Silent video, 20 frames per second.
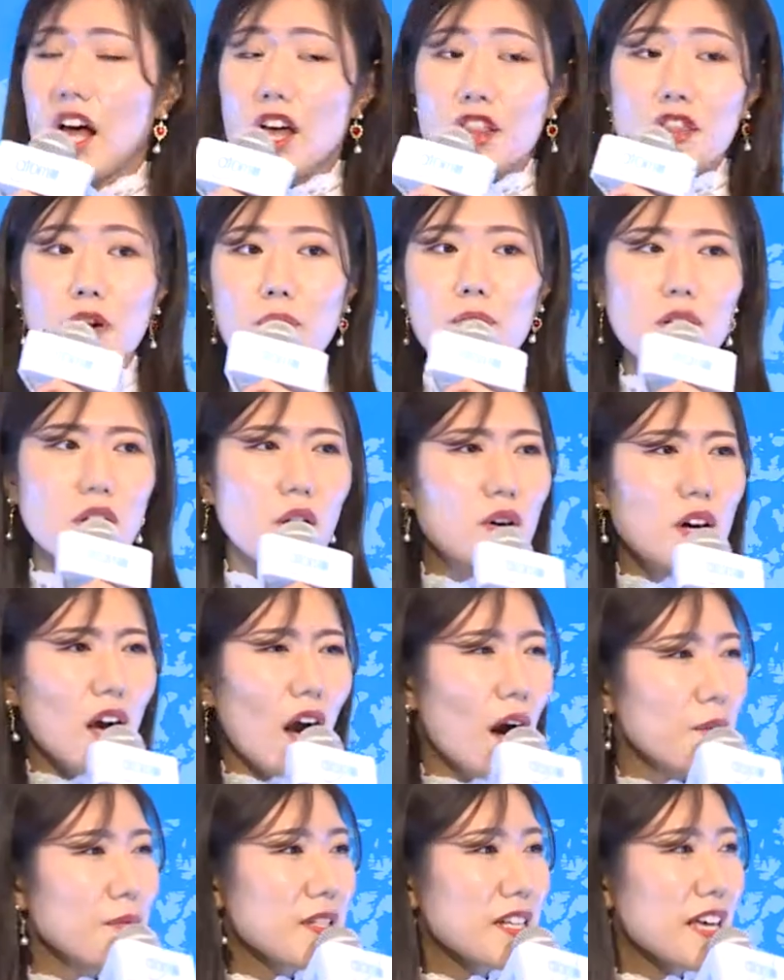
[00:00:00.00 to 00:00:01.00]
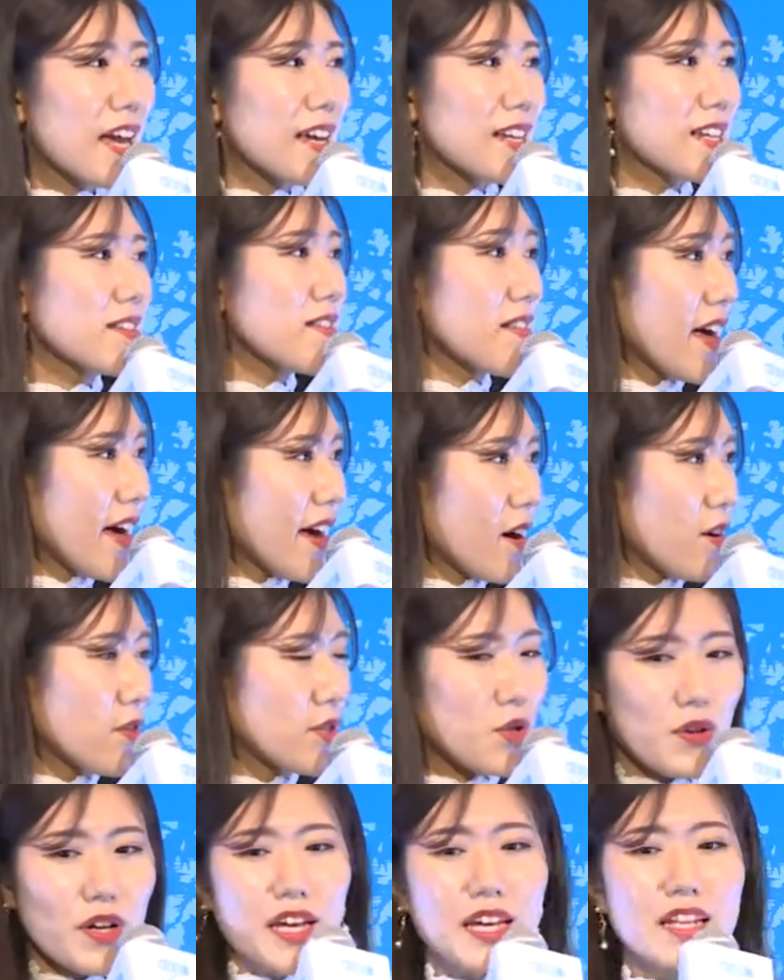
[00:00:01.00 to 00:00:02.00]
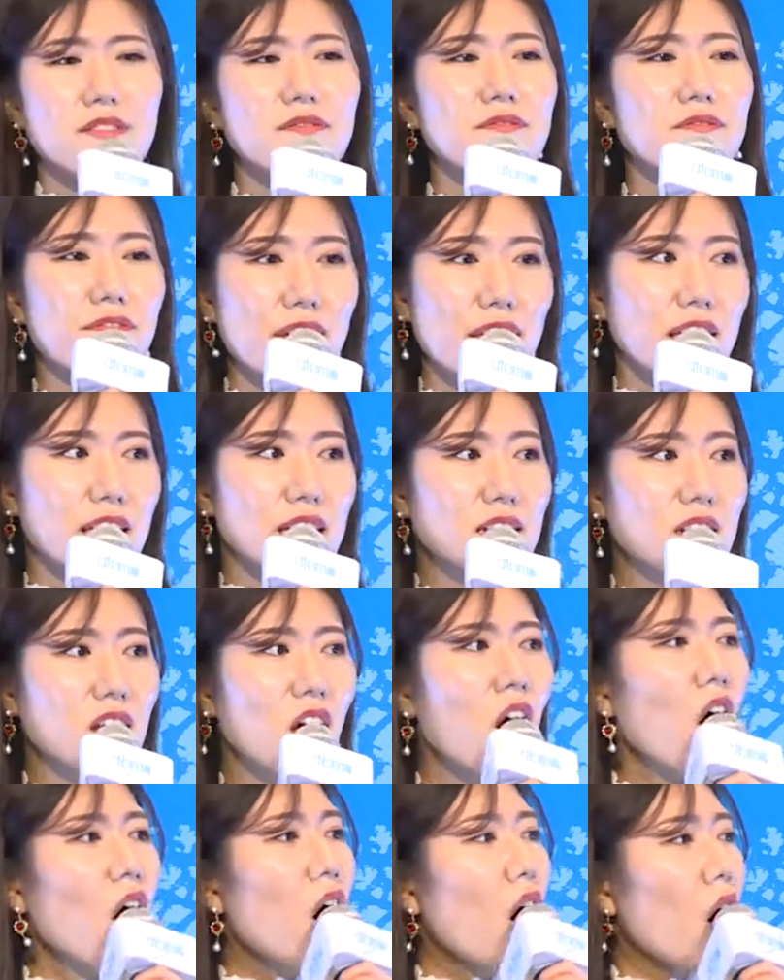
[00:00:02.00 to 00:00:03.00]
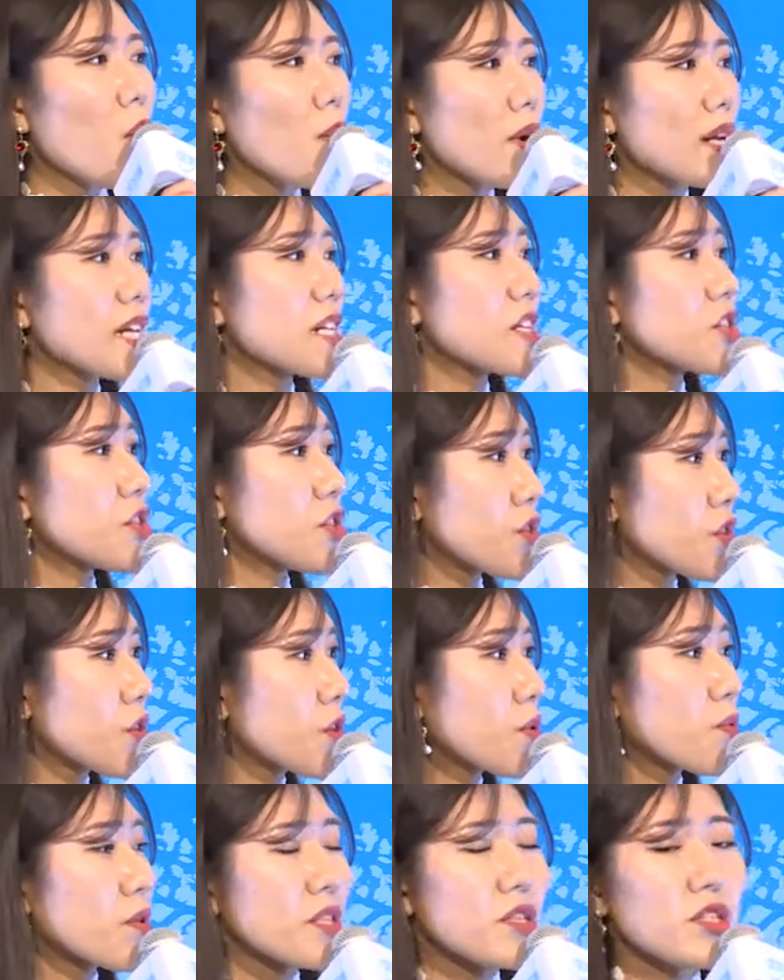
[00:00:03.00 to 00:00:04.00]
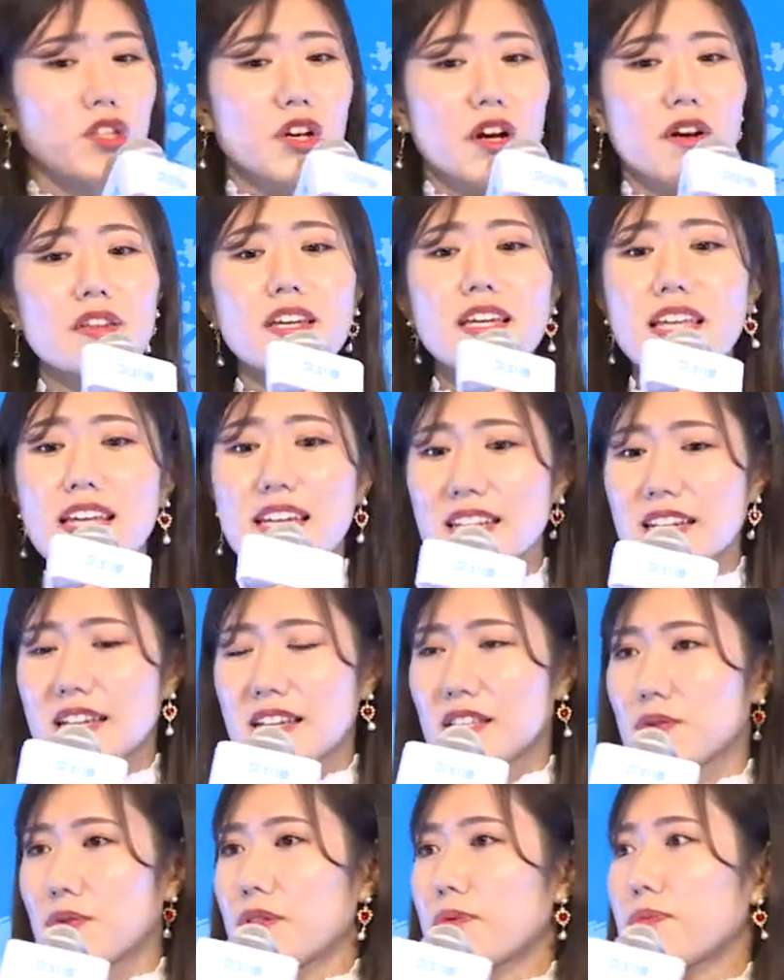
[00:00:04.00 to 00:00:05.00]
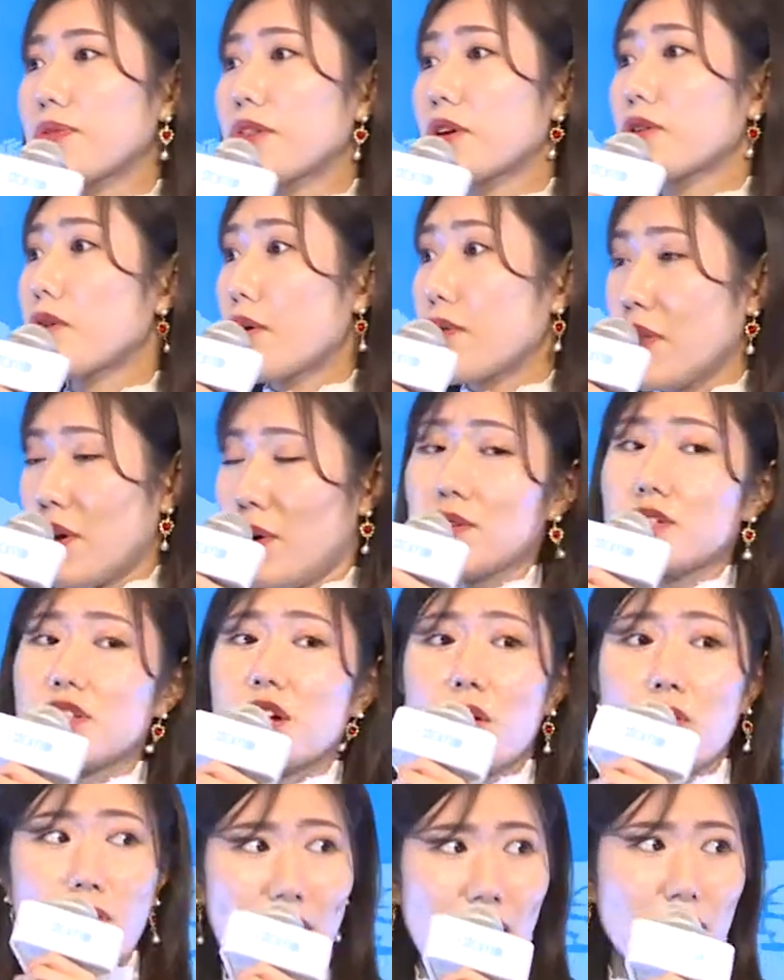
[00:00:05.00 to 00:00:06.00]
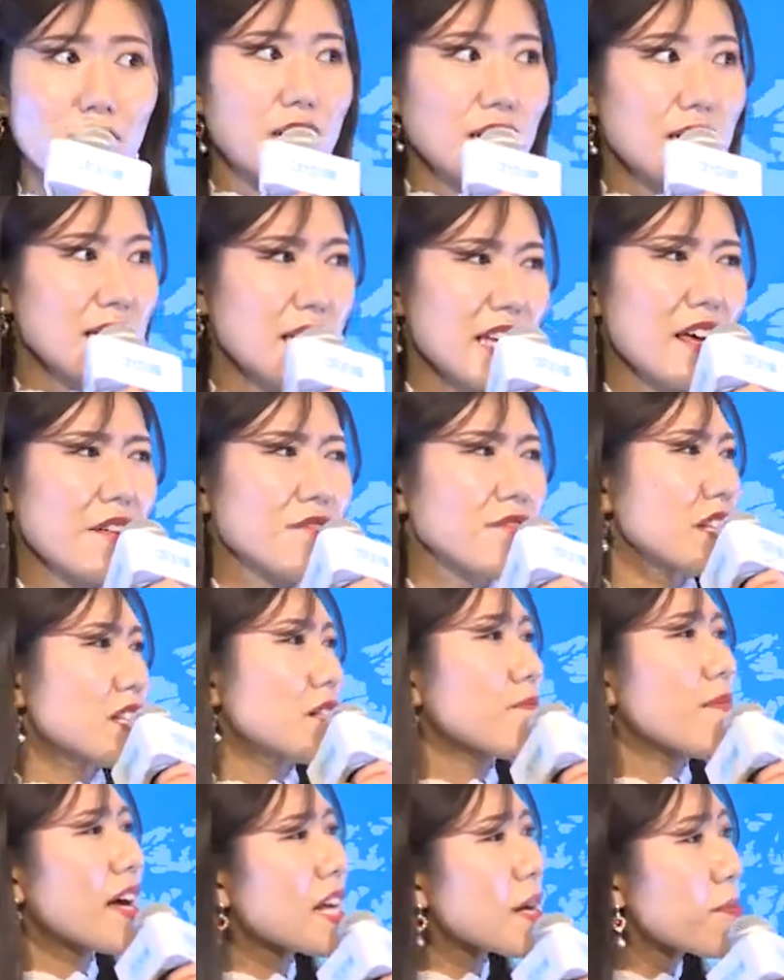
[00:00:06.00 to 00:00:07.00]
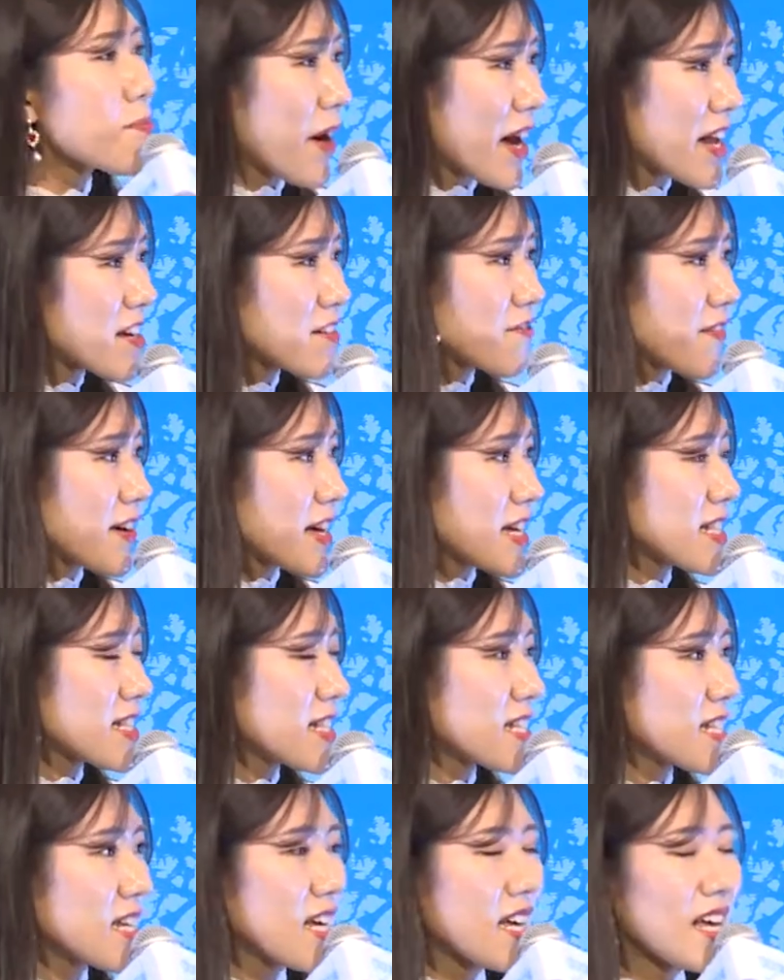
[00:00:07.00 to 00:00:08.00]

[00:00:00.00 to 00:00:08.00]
There were no complicated layout or hidden fees. All we needed to do was share the goodness with the, those around us and gives us many benefits.